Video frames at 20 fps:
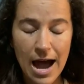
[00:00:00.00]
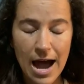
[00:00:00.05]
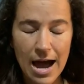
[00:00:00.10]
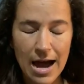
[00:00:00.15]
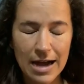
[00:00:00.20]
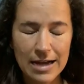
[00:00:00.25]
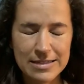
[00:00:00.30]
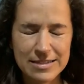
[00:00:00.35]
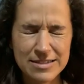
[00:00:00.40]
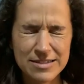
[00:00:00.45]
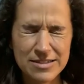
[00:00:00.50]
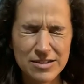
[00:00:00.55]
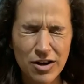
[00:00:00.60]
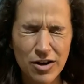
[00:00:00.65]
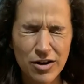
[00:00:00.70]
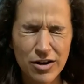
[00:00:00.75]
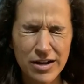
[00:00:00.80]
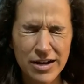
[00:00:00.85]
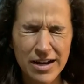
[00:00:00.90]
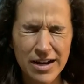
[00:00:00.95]
I
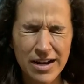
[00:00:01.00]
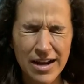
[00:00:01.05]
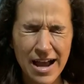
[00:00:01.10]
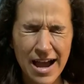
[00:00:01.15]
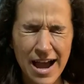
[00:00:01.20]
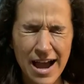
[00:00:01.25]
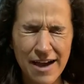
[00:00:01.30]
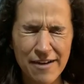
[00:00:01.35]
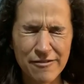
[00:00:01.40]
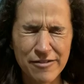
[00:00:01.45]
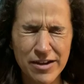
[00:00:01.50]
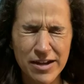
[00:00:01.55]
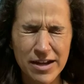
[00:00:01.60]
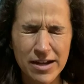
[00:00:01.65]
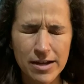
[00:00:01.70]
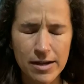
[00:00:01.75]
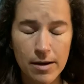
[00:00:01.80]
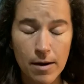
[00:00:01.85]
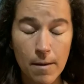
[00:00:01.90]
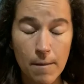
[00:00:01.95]
started
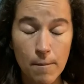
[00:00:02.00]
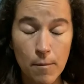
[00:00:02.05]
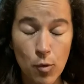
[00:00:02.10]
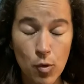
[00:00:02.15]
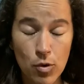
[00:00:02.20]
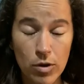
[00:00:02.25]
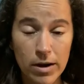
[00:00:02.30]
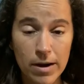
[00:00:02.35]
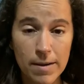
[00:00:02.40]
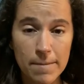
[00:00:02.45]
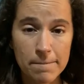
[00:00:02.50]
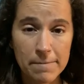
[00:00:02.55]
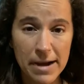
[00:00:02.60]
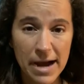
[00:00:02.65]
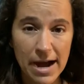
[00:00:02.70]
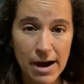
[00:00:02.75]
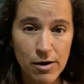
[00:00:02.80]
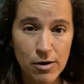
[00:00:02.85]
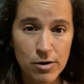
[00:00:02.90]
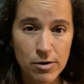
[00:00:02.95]
having more
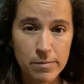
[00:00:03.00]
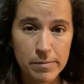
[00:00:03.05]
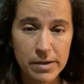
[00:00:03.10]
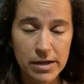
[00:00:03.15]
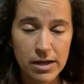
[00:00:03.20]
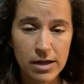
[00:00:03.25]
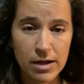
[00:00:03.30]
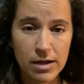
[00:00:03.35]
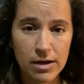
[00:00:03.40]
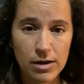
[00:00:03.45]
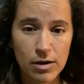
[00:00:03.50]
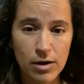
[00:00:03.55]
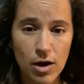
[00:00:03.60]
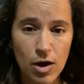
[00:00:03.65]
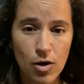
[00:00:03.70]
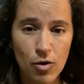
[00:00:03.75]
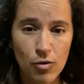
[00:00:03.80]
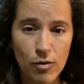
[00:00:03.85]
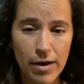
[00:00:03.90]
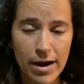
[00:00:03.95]
empowerment
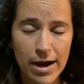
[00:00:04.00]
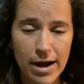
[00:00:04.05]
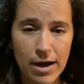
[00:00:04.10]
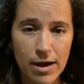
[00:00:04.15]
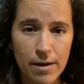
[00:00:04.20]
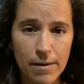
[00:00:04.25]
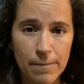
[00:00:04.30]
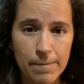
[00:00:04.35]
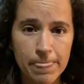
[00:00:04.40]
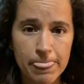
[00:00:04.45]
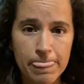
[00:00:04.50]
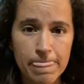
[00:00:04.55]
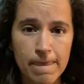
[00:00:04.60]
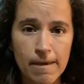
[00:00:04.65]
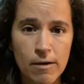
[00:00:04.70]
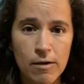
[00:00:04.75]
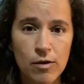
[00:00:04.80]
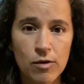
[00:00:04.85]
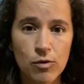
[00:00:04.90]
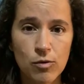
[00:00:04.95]
around
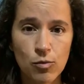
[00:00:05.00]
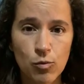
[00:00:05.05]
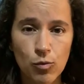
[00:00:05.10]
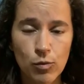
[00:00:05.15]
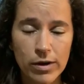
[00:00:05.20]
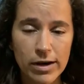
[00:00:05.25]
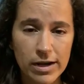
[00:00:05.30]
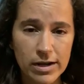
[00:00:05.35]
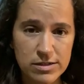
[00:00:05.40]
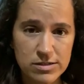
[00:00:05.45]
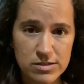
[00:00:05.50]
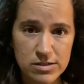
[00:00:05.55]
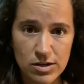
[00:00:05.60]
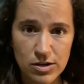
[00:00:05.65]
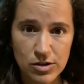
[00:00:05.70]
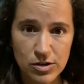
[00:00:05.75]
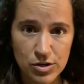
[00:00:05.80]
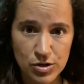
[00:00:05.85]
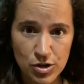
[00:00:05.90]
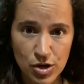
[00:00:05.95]
when I
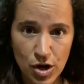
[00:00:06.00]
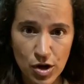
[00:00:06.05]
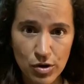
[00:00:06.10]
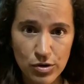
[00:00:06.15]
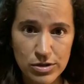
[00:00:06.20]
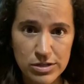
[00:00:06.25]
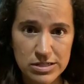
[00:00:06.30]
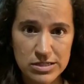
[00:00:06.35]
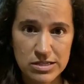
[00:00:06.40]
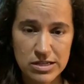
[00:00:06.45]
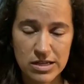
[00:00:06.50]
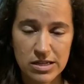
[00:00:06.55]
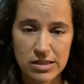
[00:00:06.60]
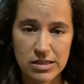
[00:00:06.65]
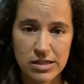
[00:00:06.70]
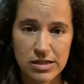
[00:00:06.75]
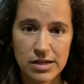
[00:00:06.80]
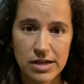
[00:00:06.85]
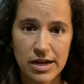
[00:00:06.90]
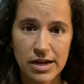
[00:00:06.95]
started
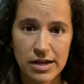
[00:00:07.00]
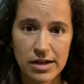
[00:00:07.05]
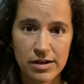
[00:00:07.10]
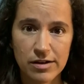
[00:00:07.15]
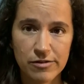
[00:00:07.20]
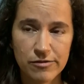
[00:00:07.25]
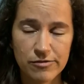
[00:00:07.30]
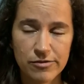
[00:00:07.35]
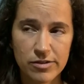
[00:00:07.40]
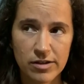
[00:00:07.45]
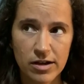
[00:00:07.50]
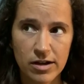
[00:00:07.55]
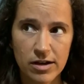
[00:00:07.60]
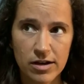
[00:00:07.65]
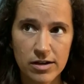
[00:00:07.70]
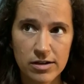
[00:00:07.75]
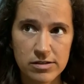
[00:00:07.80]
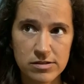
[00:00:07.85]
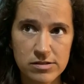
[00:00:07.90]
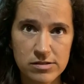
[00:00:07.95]
noticing the negative
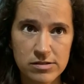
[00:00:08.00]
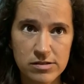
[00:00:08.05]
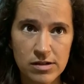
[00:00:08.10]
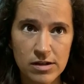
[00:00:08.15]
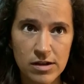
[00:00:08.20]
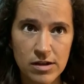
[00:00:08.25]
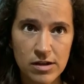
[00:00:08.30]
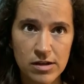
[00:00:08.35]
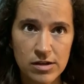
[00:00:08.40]
thoughts